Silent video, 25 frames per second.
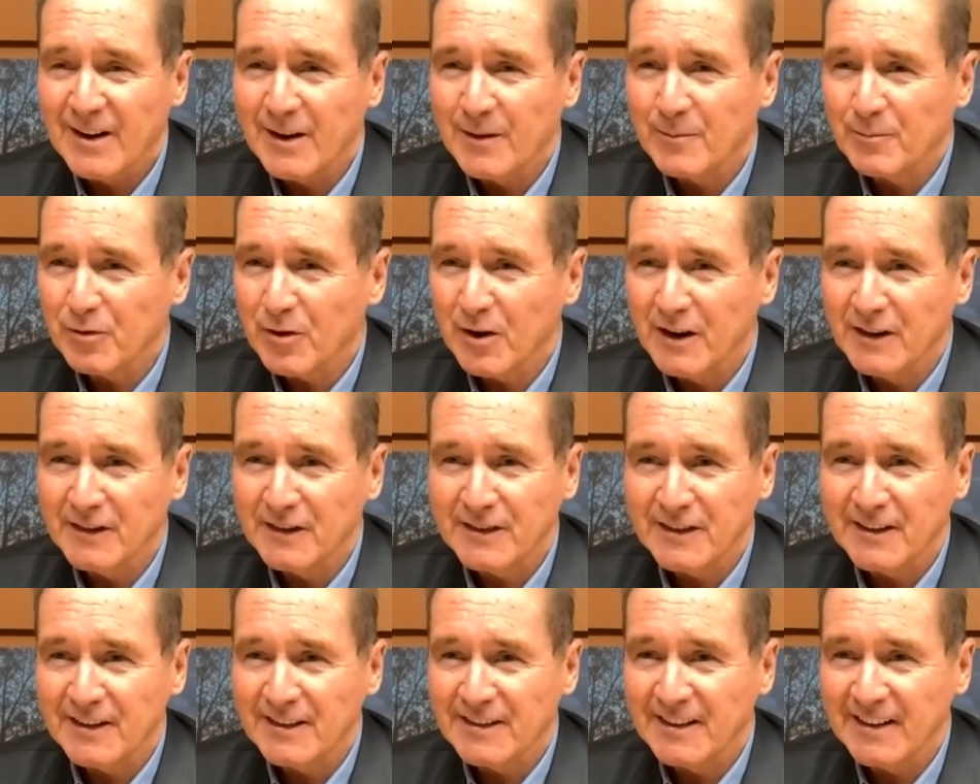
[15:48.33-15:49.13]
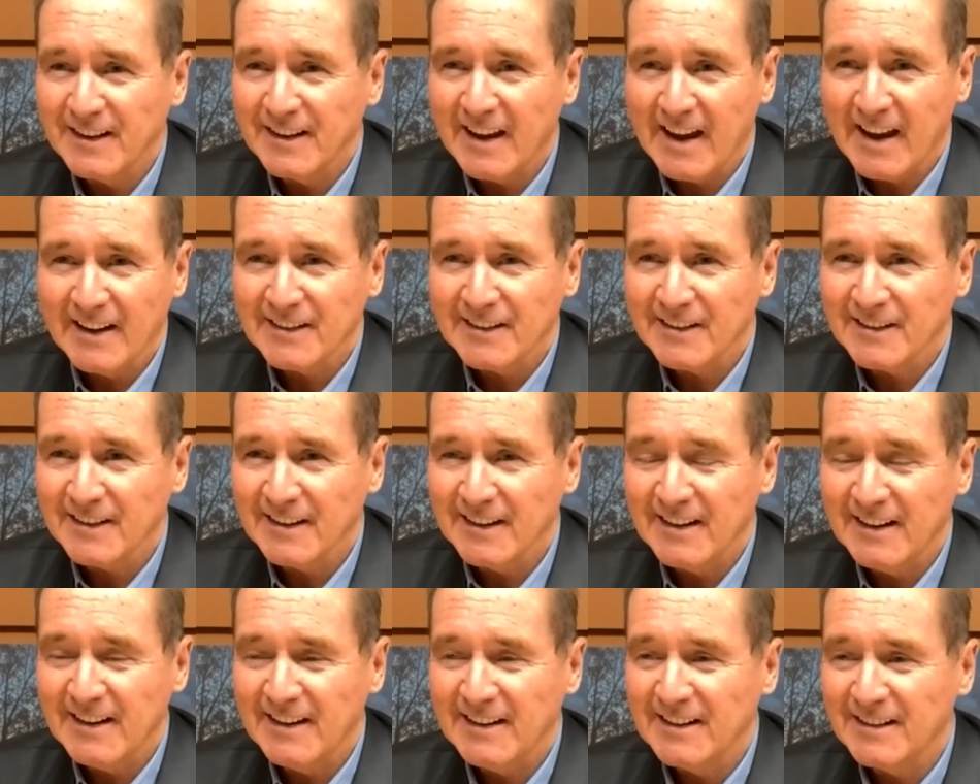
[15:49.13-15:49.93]
prices and
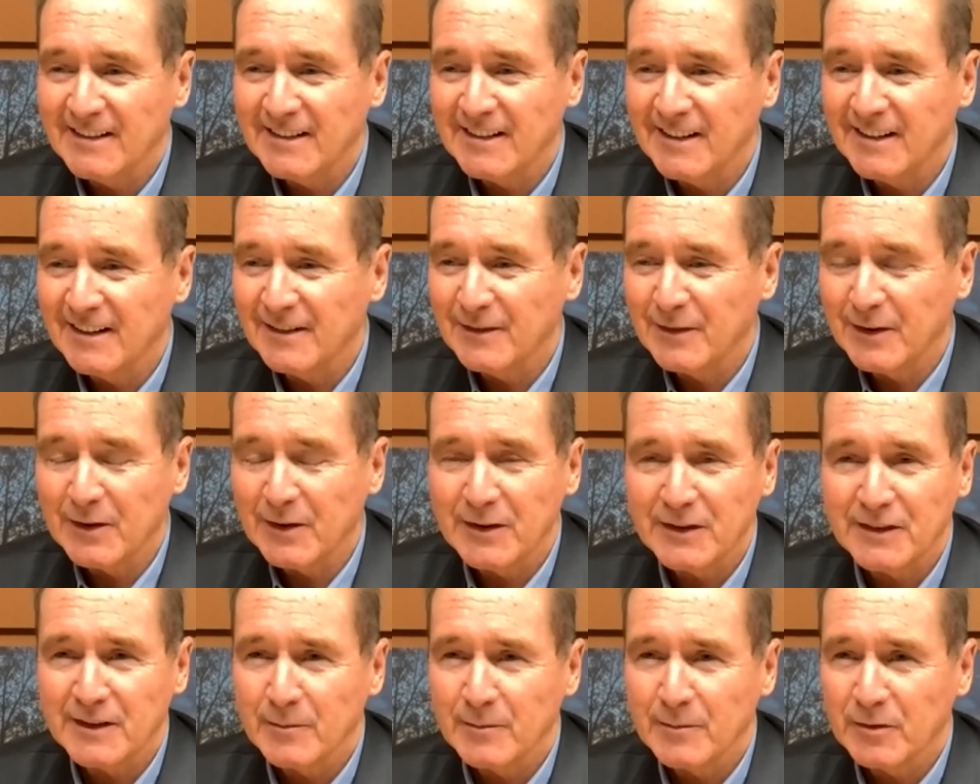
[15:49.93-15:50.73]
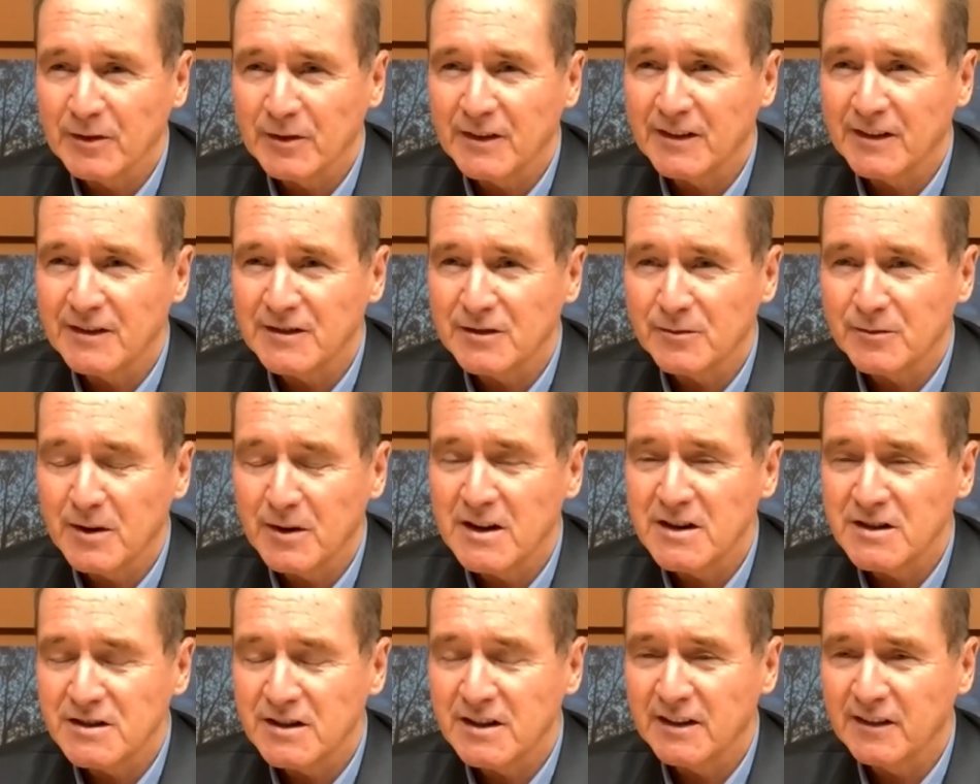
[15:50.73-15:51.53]
gasoline, it's a very similar
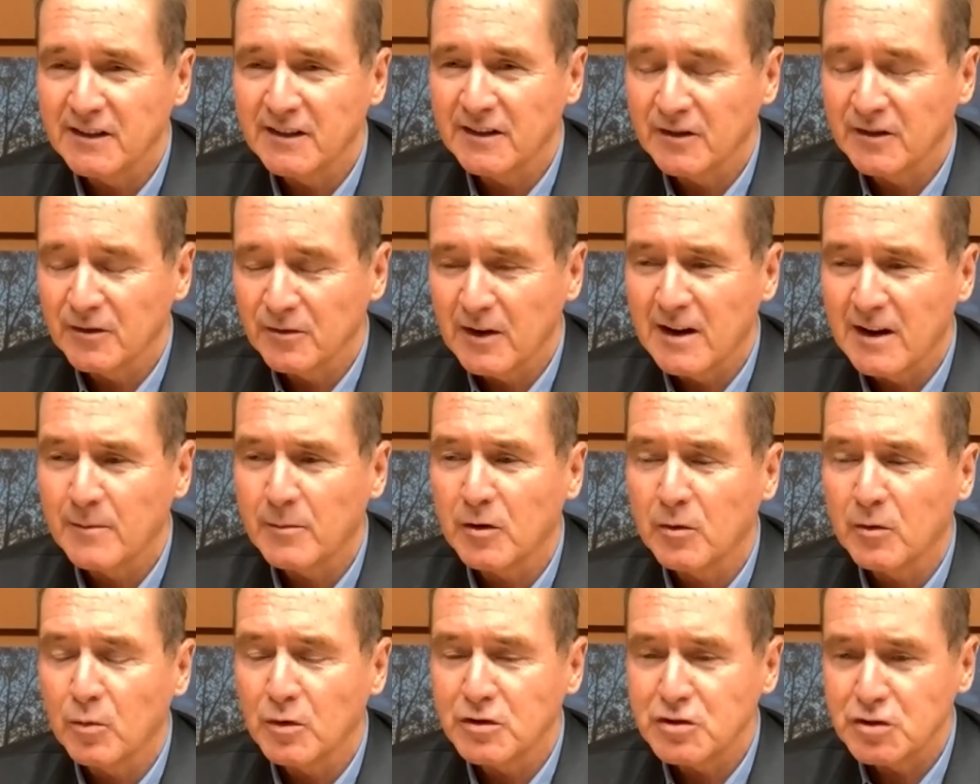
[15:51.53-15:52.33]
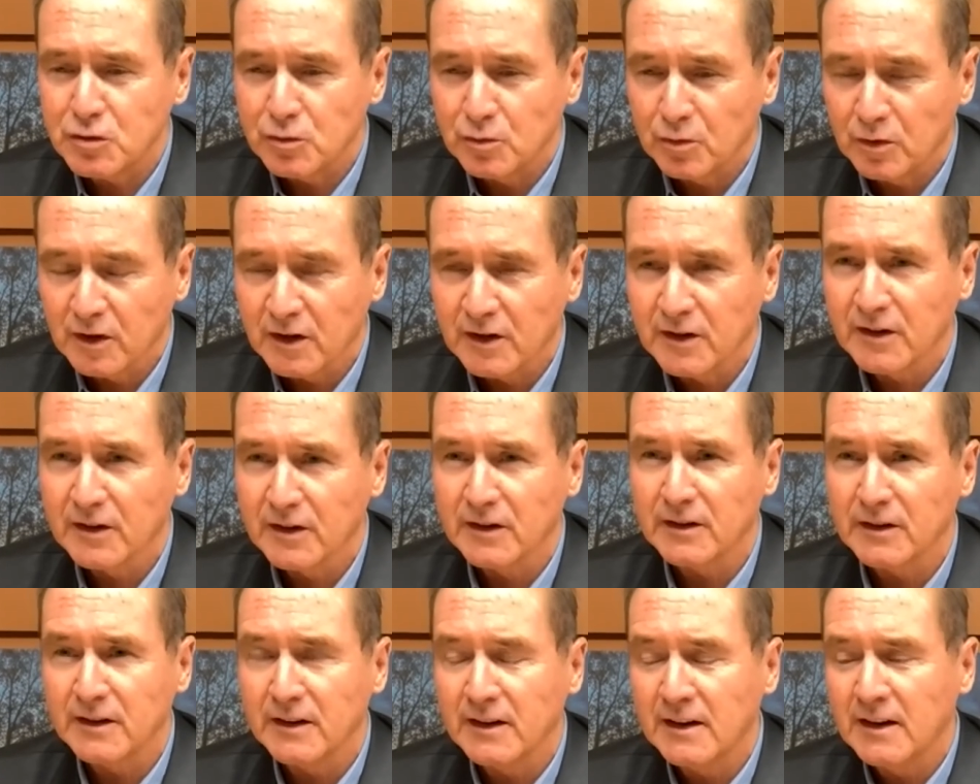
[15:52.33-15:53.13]
situation. It's incredible what you learn